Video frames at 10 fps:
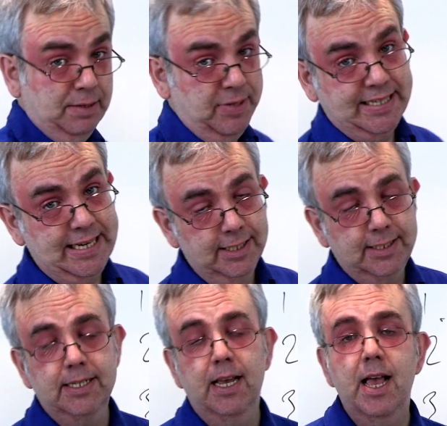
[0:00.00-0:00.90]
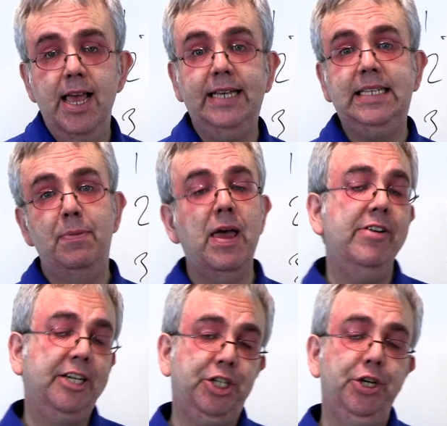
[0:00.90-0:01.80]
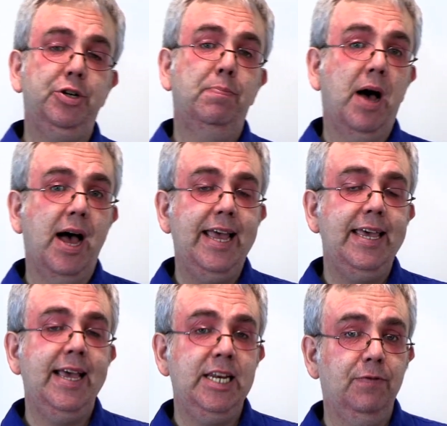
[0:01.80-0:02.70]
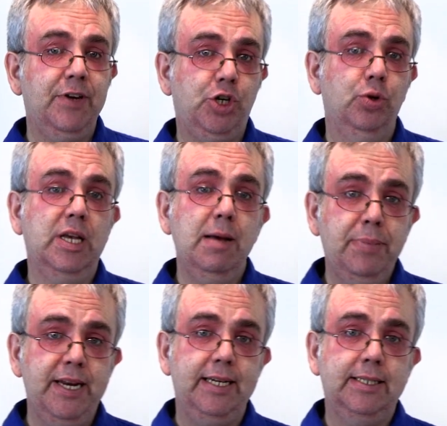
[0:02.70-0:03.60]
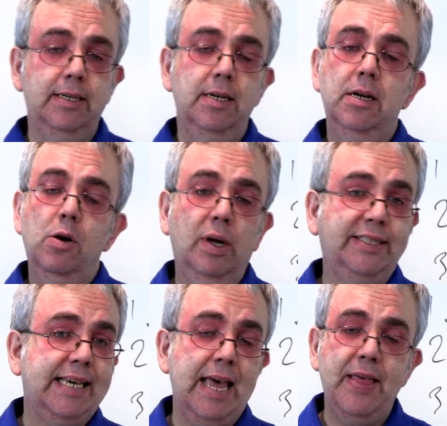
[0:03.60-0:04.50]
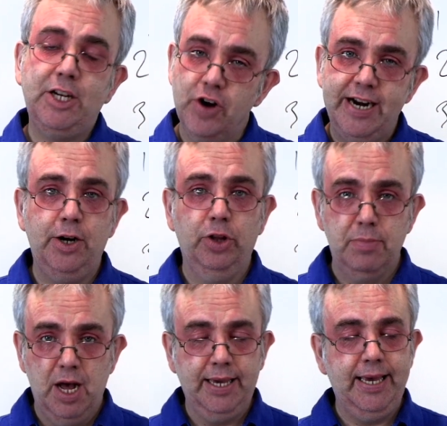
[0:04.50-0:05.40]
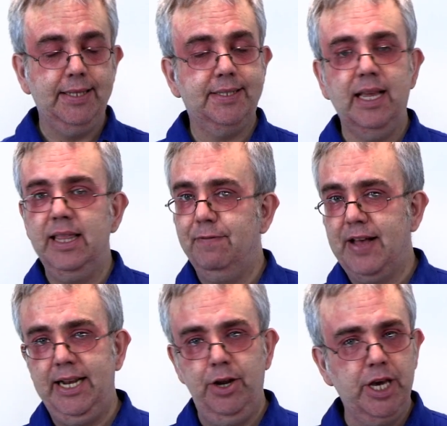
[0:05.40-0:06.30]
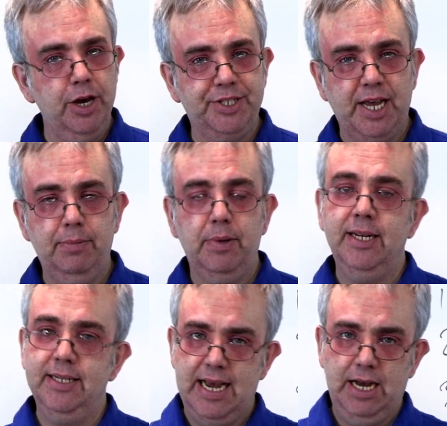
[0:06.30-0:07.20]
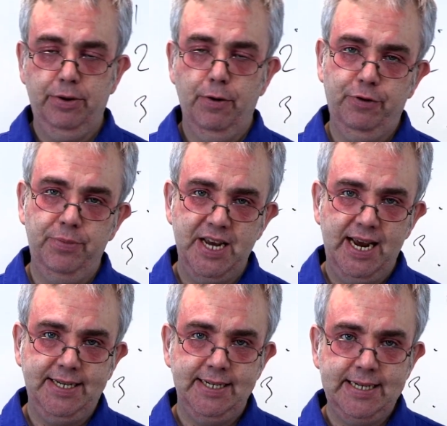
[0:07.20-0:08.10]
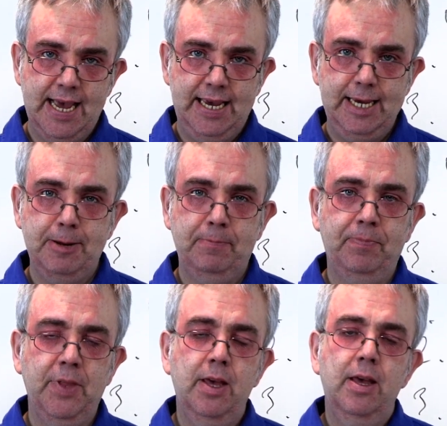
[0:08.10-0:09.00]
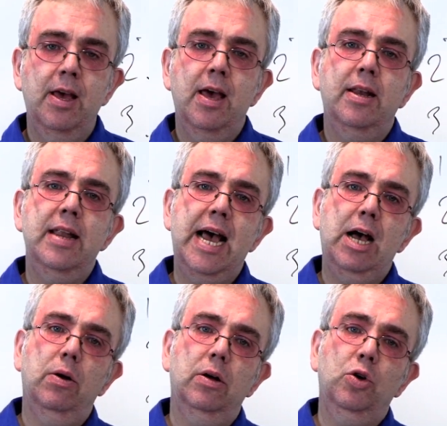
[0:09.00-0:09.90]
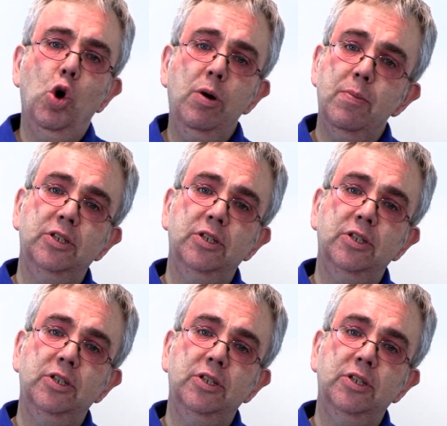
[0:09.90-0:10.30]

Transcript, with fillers: similar to gilts, except they're issued by individual companies. Once again, they're traded on the markets and their value goes up and down from day to day. Now, corporate